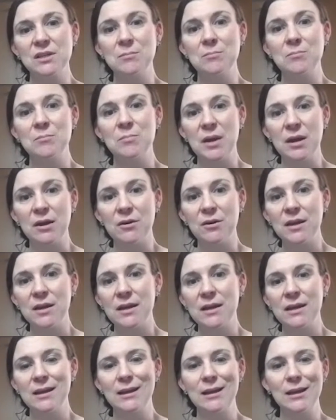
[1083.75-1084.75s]

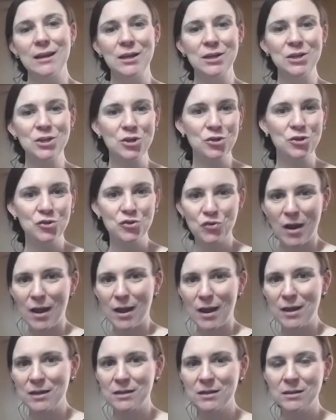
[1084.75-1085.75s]
bury your
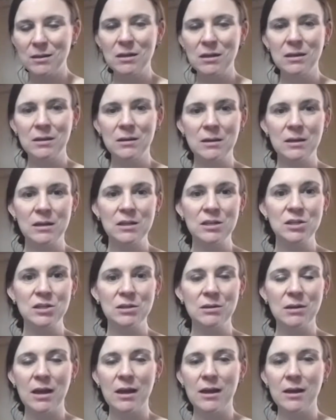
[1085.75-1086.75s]
dried,
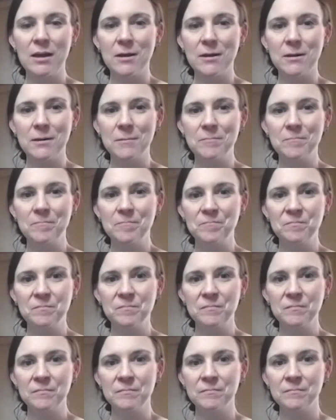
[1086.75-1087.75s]

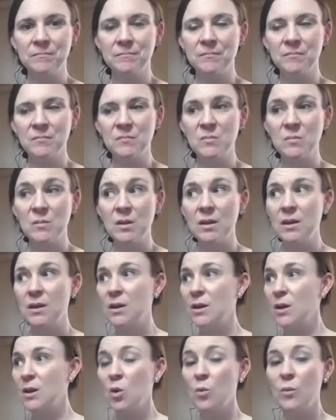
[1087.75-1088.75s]

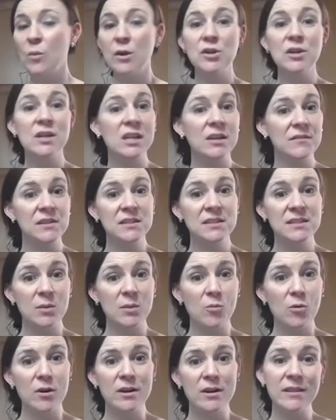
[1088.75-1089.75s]
where you could give it to
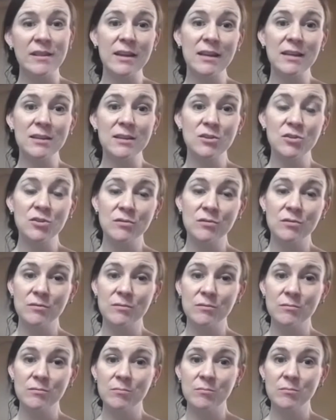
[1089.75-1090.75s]
someone and
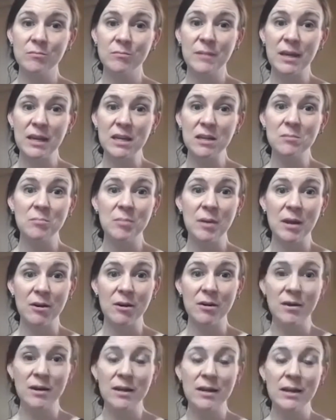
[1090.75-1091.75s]
they could
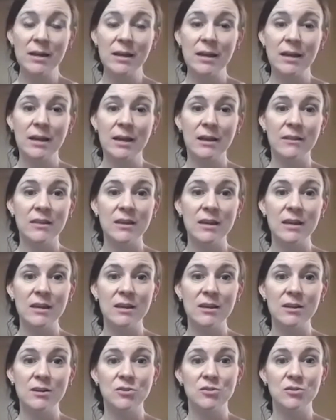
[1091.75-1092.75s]
bury
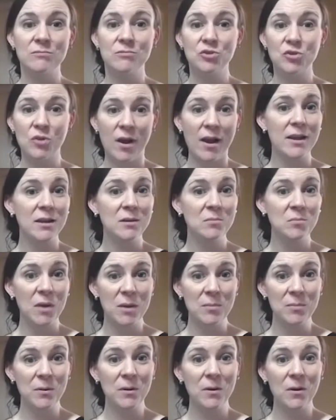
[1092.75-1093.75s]
the dried
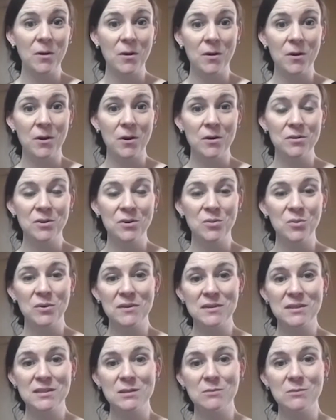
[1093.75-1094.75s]
paper card with
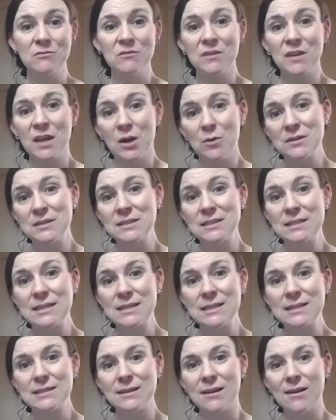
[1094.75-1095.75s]
some flower
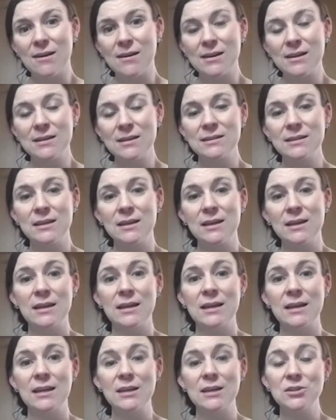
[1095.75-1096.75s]
seeds on it
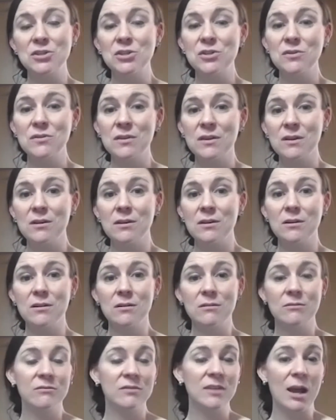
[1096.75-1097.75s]
into
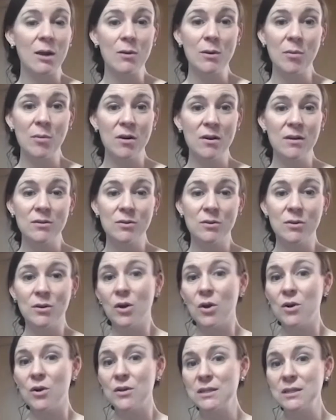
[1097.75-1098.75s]
their flower pot or
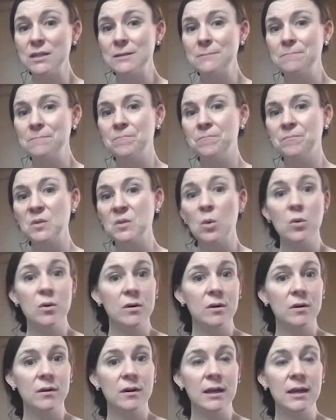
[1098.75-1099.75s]
garden
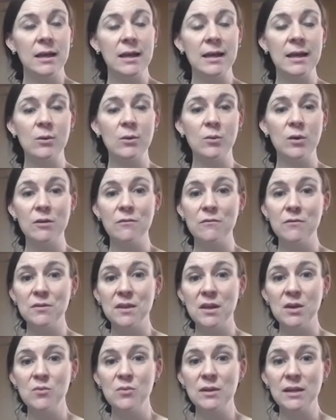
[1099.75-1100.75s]
or wherever
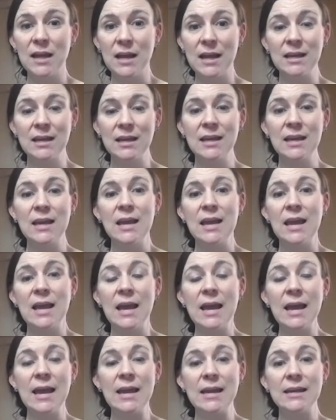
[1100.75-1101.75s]
they would like.
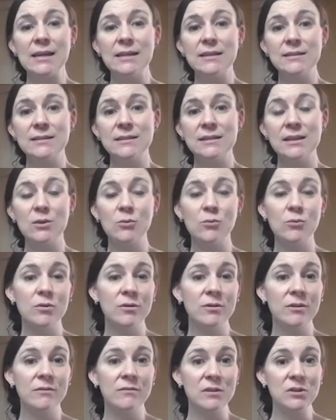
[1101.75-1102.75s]
And it
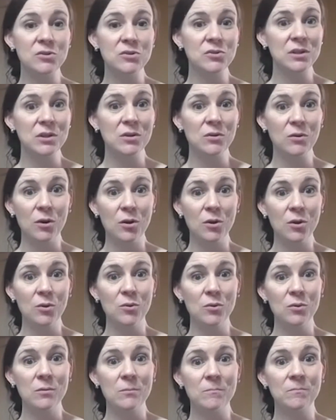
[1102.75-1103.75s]
will eventually
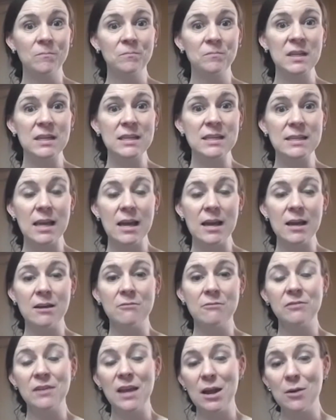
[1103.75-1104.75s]
grow
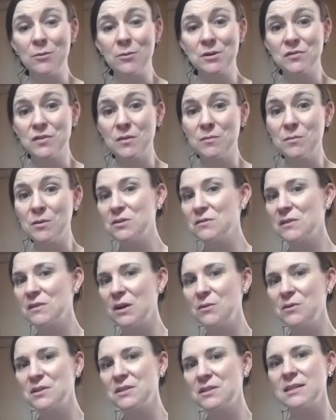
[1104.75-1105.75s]
flowers from those
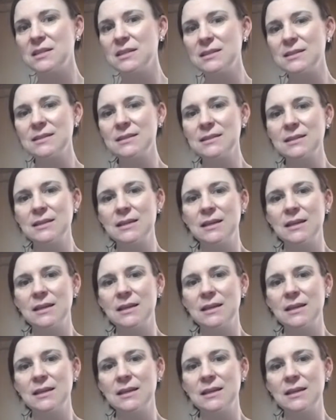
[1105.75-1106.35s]
flower seeds.